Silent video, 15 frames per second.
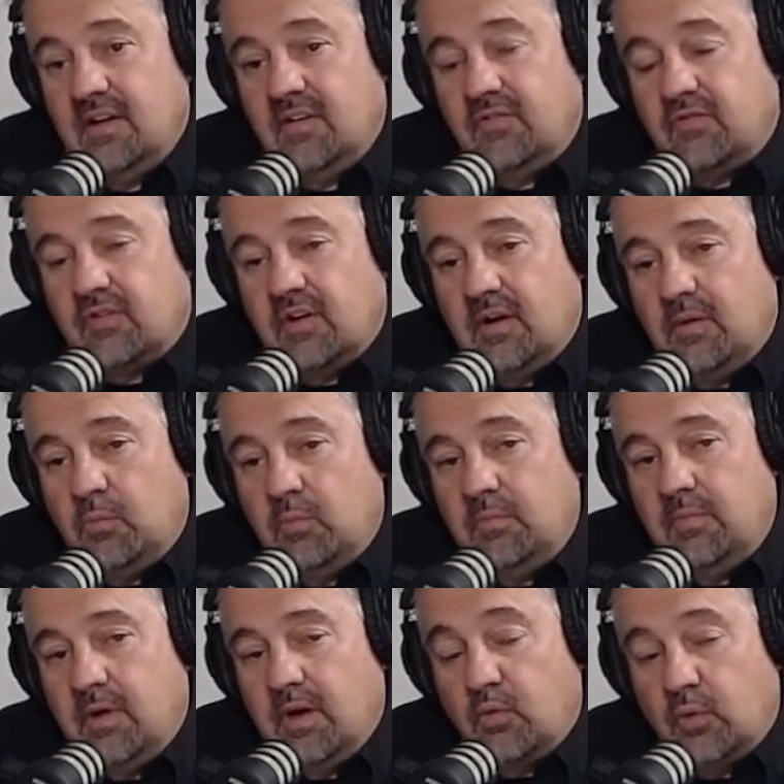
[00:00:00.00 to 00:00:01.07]
from
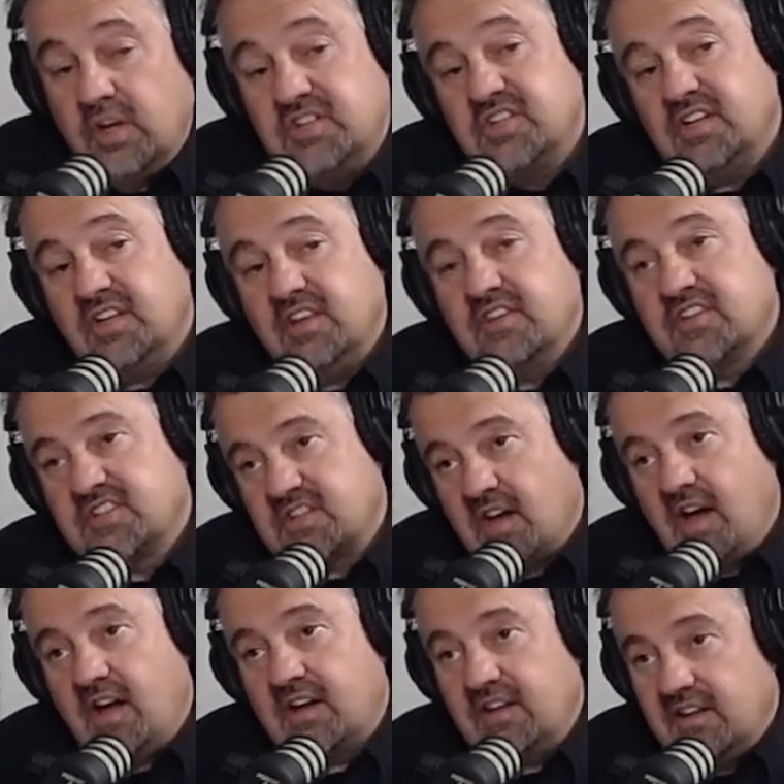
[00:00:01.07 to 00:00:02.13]
originally the
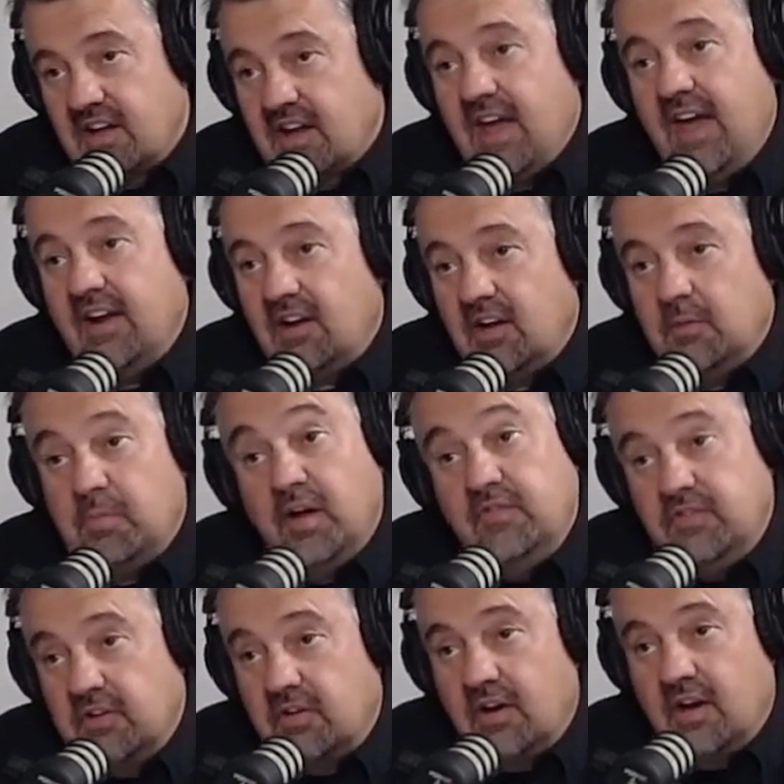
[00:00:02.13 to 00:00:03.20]
stock and the cattle above
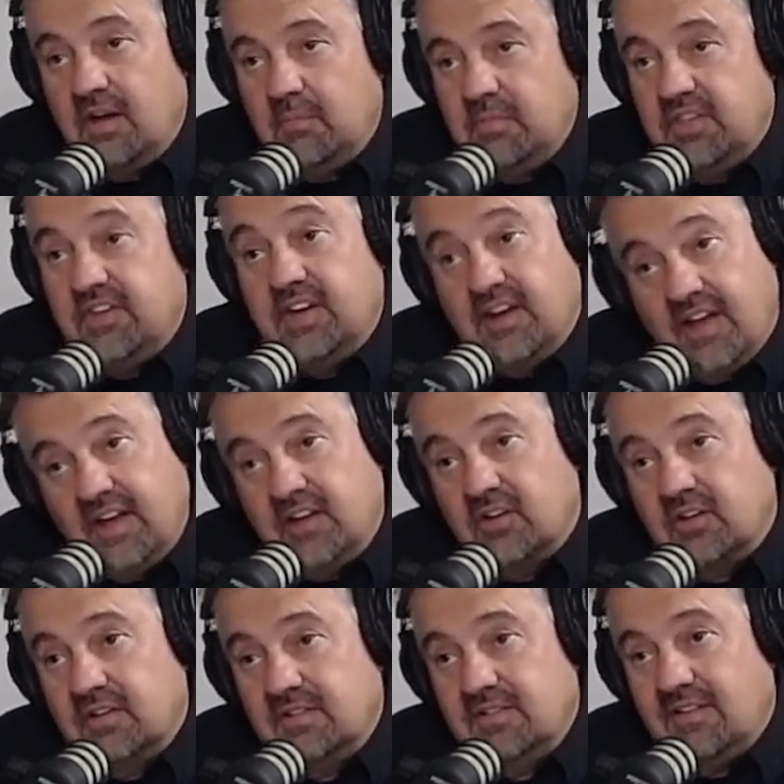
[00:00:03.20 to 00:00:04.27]
the ground, but then
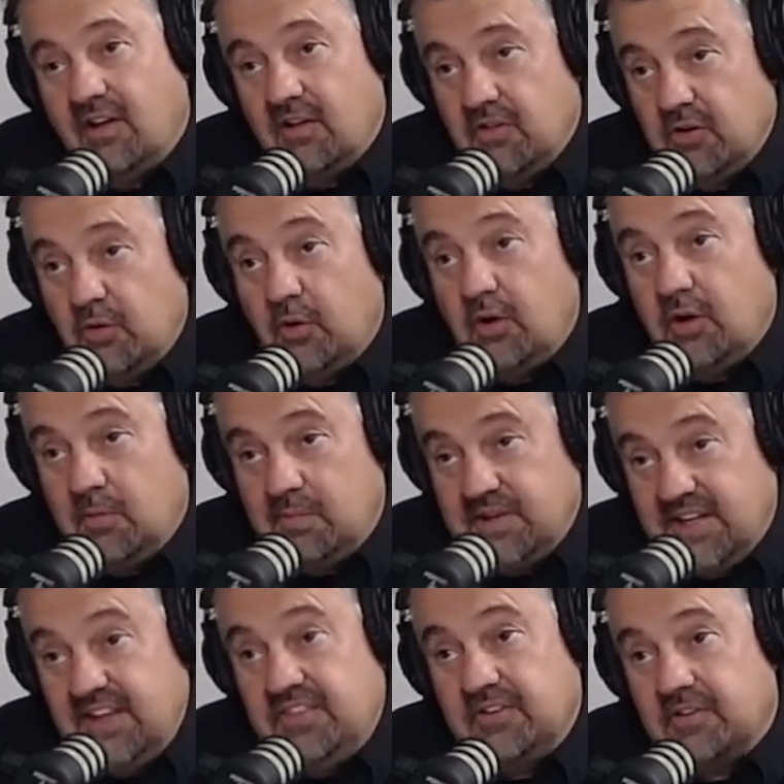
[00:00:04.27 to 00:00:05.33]
later all the oil
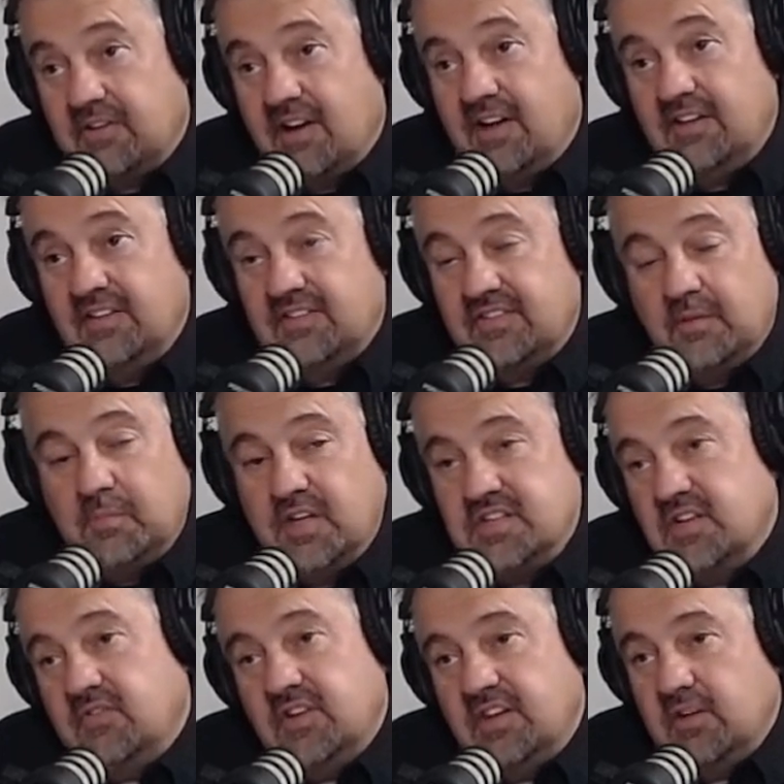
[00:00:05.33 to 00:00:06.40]
beneath the ground, so much
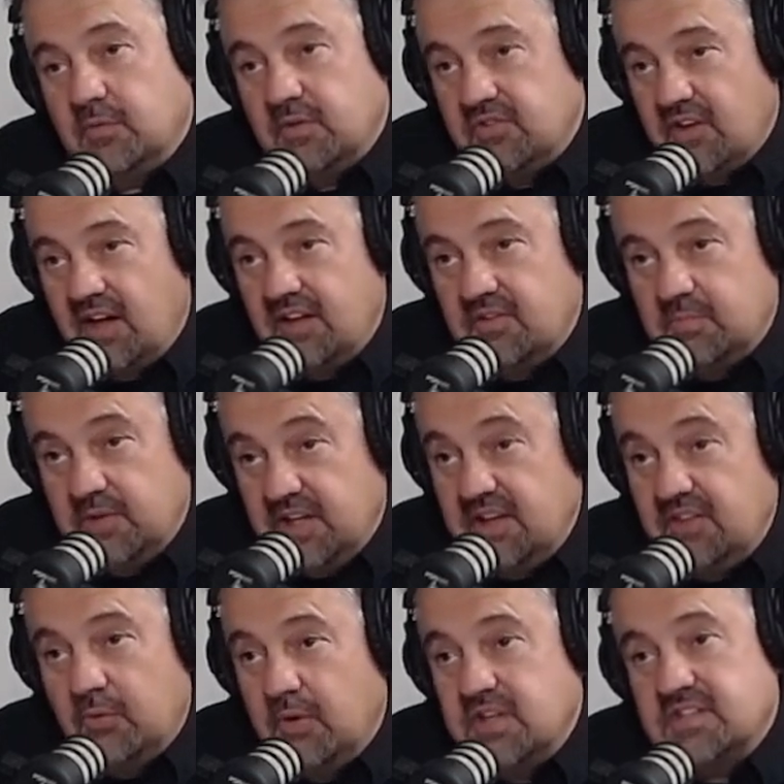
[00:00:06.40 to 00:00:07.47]
of it that resides
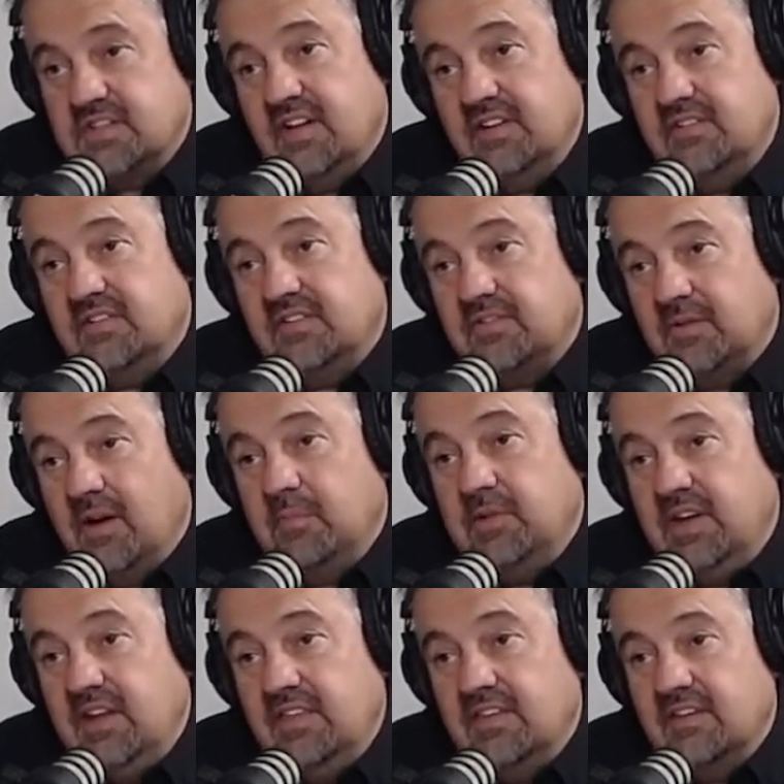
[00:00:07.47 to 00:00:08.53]
beneath West Texas, right
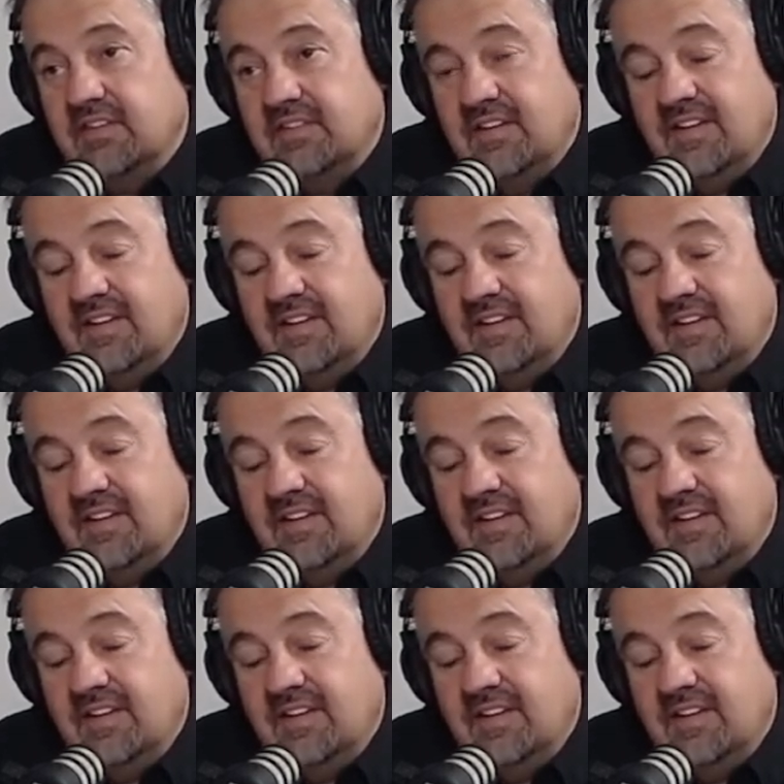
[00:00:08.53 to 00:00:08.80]
beneath us.